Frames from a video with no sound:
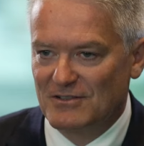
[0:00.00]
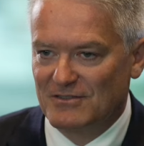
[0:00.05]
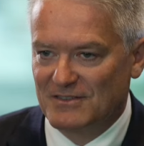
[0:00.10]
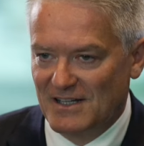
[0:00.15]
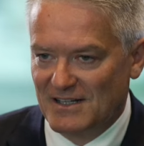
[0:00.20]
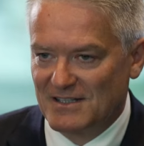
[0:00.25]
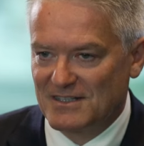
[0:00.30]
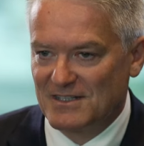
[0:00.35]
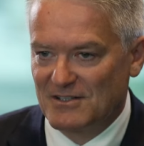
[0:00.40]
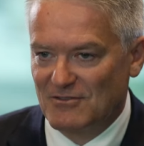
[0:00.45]
of
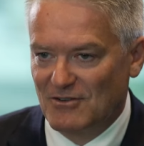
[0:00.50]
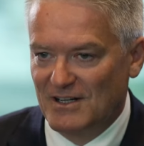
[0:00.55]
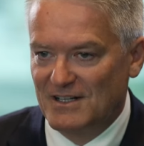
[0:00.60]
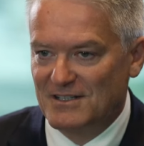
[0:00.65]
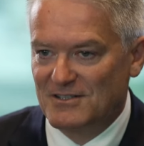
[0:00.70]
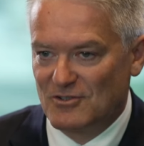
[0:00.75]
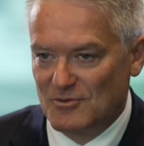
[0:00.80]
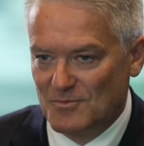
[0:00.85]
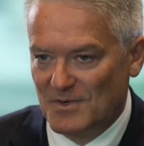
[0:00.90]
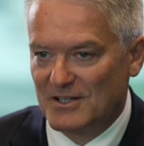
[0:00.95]
taxing
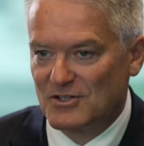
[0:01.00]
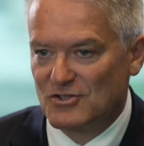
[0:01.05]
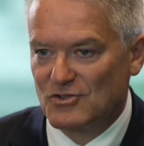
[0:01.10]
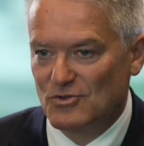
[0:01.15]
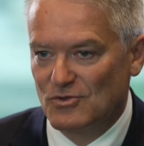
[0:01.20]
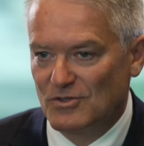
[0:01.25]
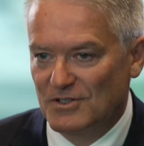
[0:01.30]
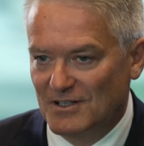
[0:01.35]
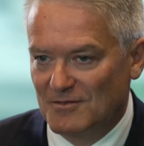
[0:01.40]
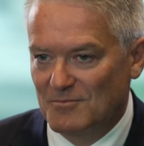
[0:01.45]
rights to make
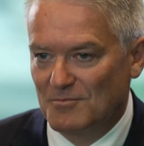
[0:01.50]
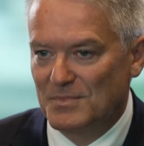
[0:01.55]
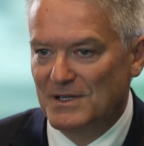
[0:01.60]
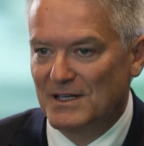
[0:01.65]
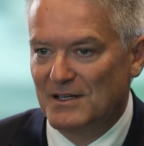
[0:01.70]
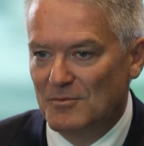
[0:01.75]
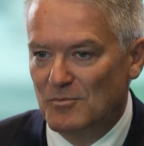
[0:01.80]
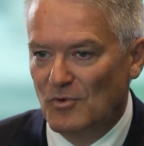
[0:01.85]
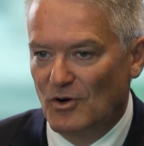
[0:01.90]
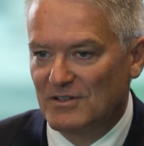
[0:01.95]
sure that
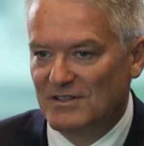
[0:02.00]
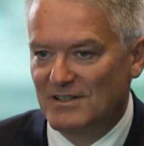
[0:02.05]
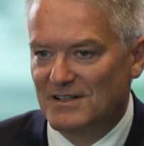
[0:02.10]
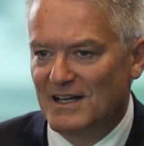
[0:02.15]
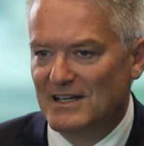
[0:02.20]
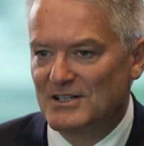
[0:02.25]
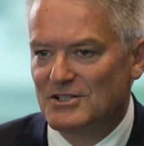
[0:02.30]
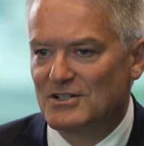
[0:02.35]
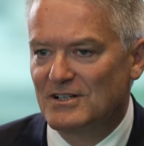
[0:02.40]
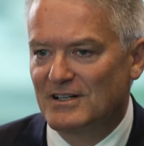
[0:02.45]
big
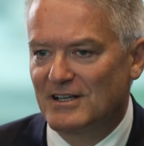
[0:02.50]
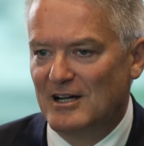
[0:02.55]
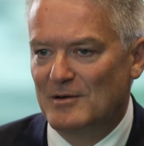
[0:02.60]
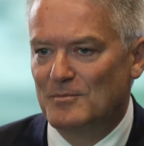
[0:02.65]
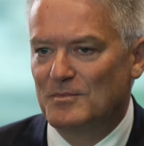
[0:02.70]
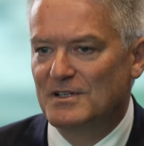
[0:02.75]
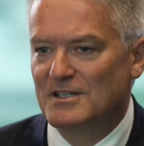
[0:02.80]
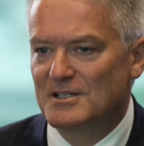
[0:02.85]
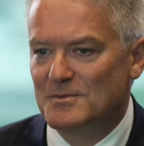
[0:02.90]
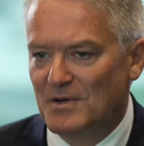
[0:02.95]
multinational
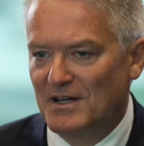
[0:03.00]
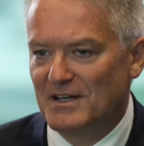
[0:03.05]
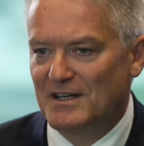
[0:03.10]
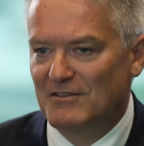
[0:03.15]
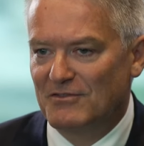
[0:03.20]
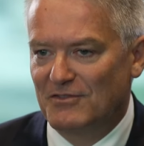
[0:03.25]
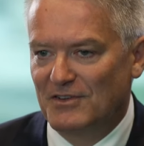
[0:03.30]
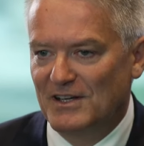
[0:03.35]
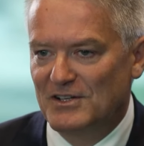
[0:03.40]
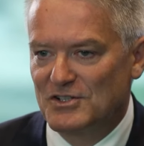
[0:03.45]
companies pay
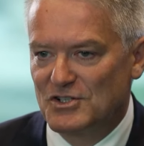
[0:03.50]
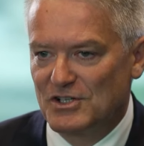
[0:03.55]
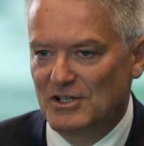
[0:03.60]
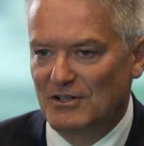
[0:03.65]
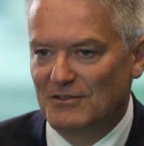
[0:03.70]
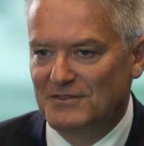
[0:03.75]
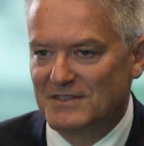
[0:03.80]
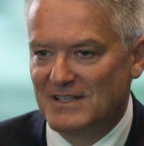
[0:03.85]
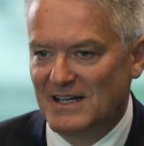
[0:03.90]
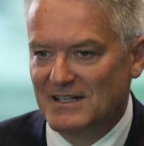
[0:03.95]
their fair
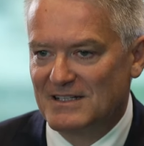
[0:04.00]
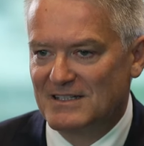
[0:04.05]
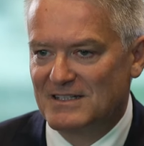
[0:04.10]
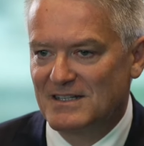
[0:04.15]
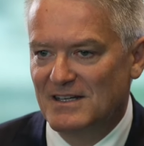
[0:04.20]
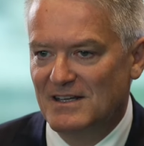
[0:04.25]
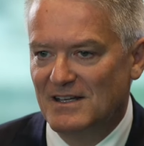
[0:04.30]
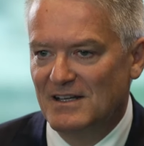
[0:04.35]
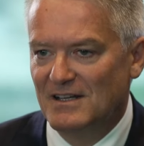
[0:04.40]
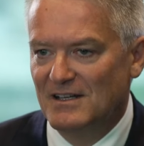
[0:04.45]
share of tax